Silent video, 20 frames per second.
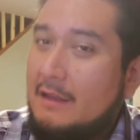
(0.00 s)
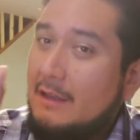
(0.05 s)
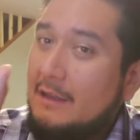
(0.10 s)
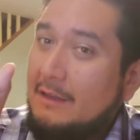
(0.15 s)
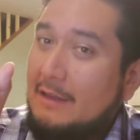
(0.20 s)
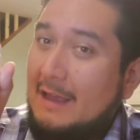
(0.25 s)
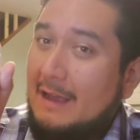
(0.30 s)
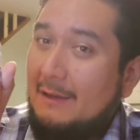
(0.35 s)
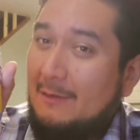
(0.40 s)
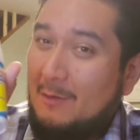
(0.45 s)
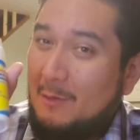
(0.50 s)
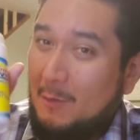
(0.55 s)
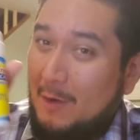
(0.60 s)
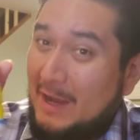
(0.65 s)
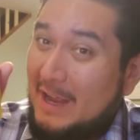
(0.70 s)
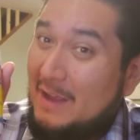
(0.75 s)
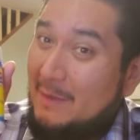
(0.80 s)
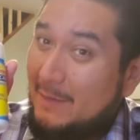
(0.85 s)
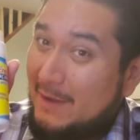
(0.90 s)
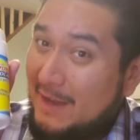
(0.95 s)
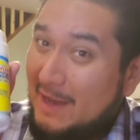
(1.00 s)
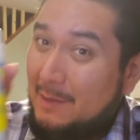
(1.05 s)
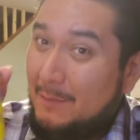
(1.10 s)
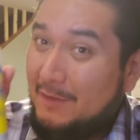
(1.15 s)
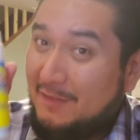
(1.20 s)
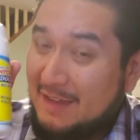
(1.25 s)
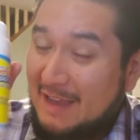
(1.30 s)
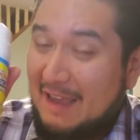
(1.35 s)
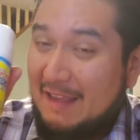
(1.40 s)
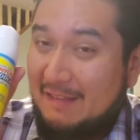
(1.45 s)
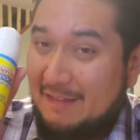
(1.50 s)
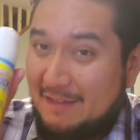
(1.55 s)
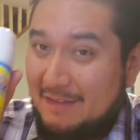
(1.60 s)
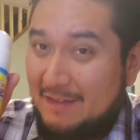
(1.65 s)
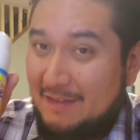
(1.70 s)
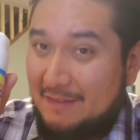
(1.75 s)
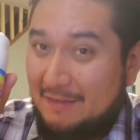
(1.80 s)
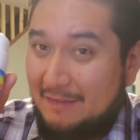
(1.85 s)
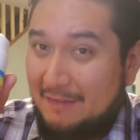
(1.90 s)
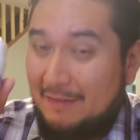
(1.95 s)
Now, why am I advertising
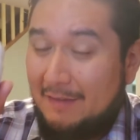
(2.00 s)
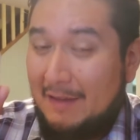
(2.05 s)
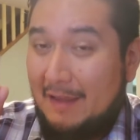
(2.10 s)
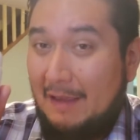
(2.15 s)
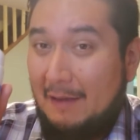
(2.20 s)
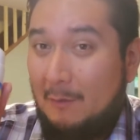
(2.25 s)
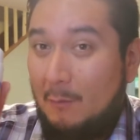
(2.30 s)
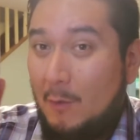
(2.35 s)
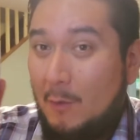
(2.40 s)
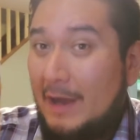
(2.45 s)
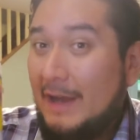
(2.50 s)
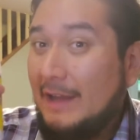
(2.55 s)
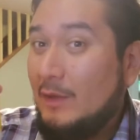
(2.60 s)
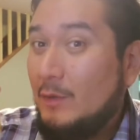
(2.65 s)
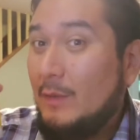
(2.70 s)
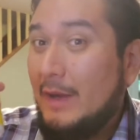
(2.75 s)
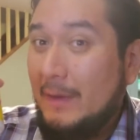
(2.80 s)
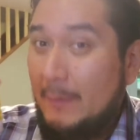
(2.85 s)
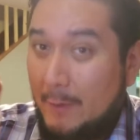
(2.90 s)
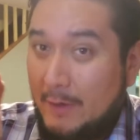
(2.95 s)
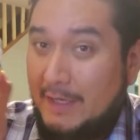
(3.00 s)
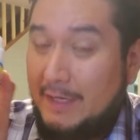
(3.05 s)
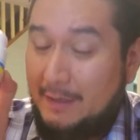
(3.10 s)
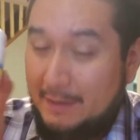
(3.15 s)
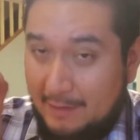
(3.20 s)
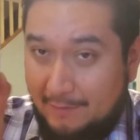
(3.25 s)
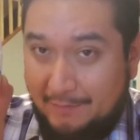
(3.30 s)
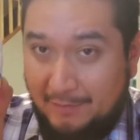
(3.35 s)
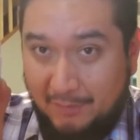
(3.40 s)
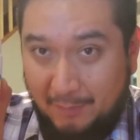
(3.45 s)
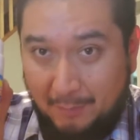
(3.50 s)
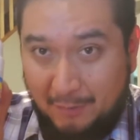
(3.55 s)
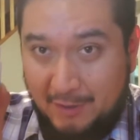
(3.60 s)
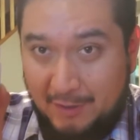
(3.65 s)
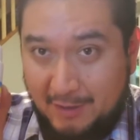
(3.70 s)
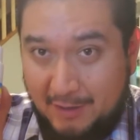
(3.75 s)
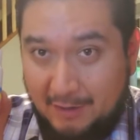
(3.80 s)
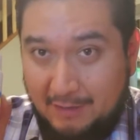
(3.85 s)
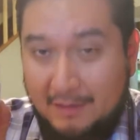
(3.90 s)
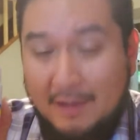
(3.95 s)
this and why do I really love this
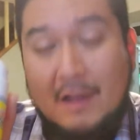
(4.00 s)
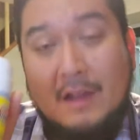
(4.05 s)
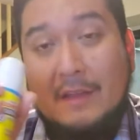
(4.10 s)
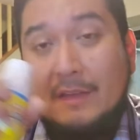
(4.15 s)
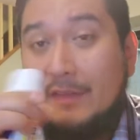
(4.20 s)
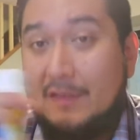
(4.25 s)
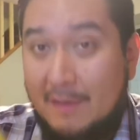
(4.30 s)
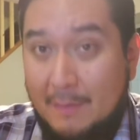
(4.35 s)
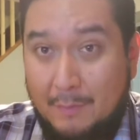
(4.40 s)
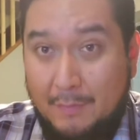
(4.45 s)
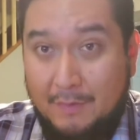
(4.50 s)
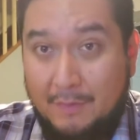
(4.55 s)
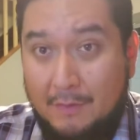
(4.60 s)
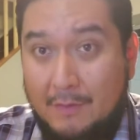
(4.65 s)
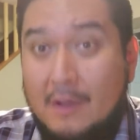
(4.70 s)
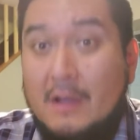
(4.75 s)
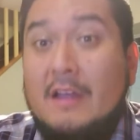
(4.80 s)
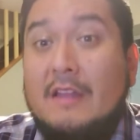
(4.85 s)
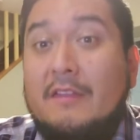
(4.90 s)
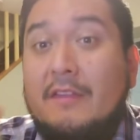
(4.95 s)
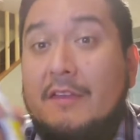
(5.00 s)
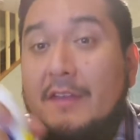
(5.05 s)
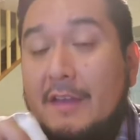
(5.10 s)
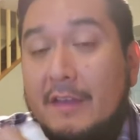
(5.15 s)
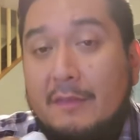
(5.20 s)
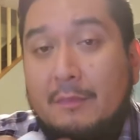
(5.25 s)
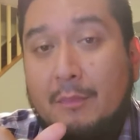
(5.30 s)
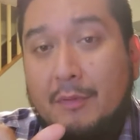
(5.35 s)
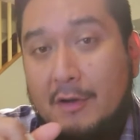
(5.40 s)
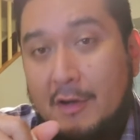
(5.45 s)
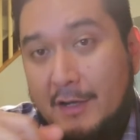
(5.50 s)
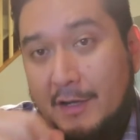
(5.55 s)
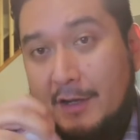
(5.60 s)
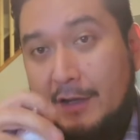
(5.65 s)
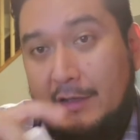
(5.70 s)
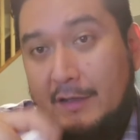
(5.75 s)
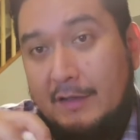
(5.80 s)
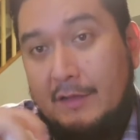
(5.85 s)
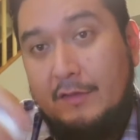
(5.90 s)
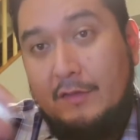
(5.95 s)
product? Simple. This
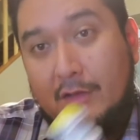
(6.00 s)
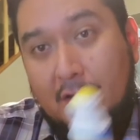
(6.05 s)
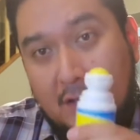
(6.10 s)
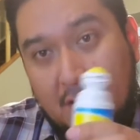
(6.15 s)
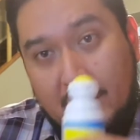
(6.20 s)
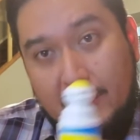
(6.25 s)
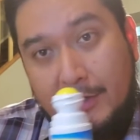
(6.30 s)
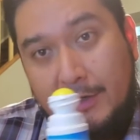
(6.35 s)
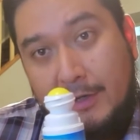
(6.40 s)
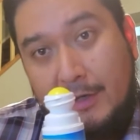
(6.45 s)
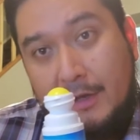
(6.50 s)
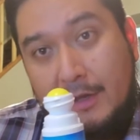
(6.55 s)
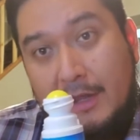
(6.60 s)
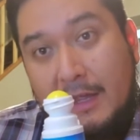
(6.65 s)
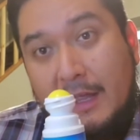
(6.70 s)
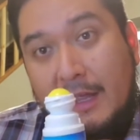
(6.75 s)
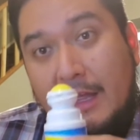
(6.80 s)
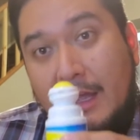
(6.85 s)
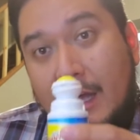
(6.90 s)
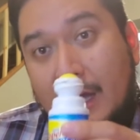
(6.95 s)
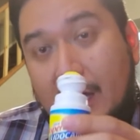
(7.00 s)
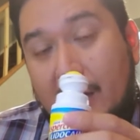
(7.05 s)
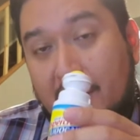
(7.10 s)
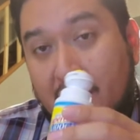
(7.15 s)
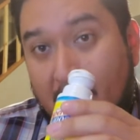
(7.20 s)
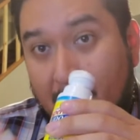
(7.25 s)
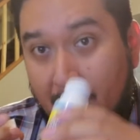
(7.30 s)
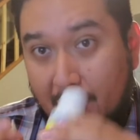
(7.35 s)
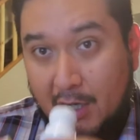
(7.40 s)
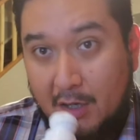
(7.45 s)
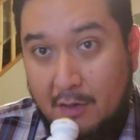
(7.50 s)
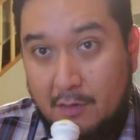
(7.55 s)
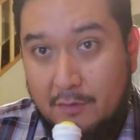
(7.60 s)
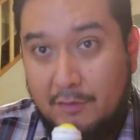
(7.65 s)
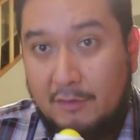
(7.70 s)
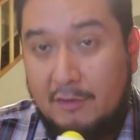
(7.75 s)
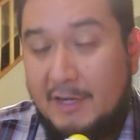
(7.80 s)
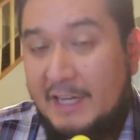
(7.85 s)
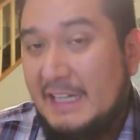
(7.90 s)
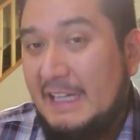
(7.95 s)
product is good on your
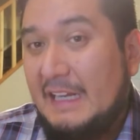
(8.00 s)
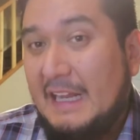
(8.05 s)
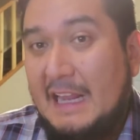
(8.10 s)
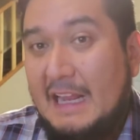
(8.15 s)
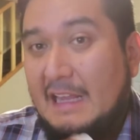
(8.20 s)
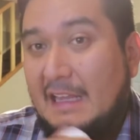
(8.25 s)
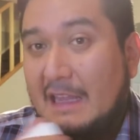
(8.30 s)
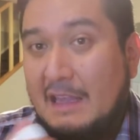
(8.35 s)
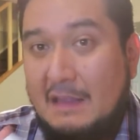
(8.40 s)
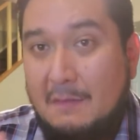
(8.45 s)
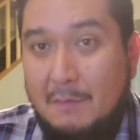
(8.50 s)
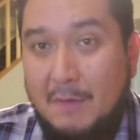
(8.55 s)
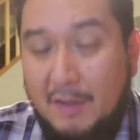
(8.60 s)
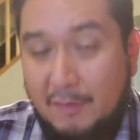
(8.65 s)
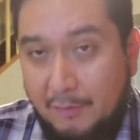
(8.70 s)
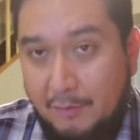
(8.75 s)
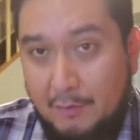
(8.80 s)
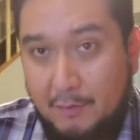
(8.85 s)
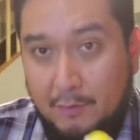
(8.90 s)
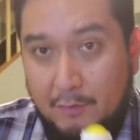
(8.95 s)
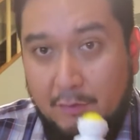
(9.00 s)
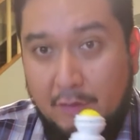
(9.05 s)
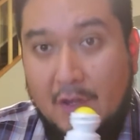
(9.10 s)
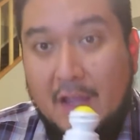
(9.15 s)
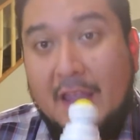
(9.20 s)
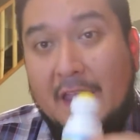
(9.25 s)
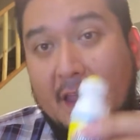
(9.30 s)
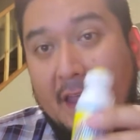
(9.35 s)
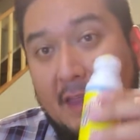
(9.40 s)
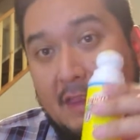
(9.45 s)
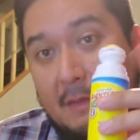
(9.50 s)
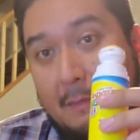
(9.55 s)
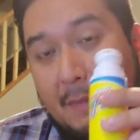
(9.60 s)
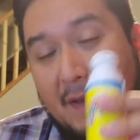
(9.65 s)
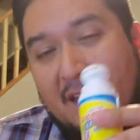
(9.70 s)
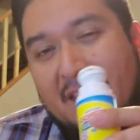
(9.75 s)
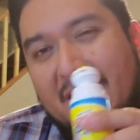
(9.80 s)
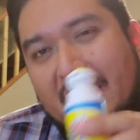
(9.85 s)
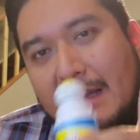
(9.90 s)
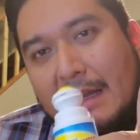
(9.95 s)
bones or any achy muscles, and the
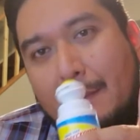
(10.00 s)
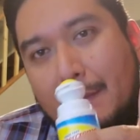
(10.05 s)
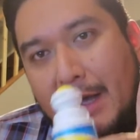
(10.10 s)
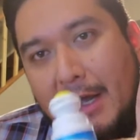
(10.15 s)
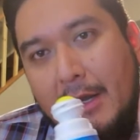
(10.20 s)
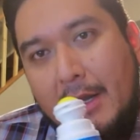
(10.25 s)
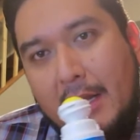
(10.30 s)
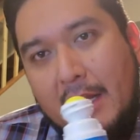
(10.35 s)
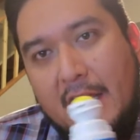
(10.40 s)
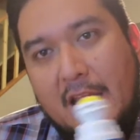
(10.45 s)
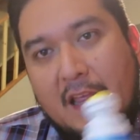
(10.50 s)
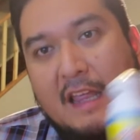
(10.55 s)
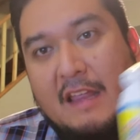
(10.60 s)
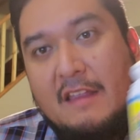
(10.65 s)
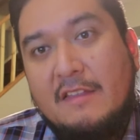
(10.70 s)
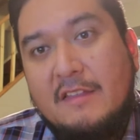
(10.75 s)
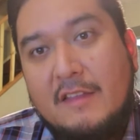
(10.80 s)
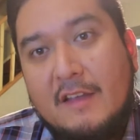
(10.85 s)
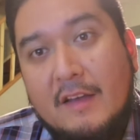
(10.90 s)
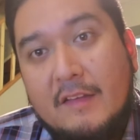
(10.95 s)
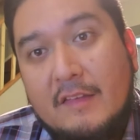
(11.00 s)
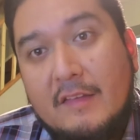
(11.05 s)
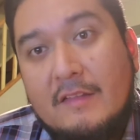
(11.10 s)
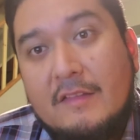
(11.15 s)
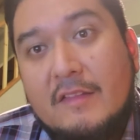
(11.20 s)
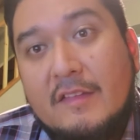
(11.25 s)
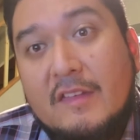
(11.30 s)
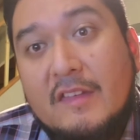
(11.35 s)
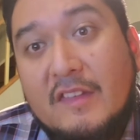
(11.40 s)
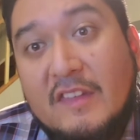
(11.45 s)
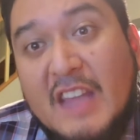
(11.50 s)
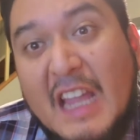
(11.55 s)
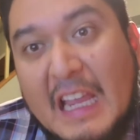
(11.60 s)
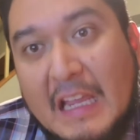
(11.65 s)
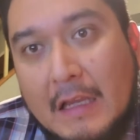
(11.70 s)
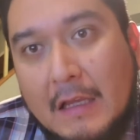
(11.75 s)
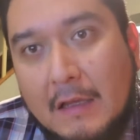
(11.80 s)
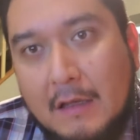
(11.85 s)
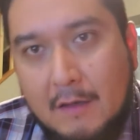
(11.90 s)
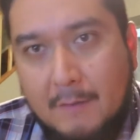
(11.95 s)
best thing about it, it doesn't
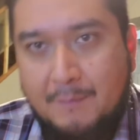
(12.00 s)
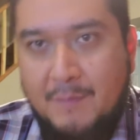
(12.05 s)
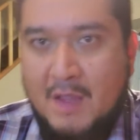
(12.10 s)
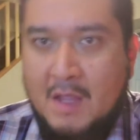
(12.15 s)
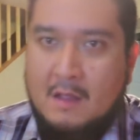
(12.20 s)
stink.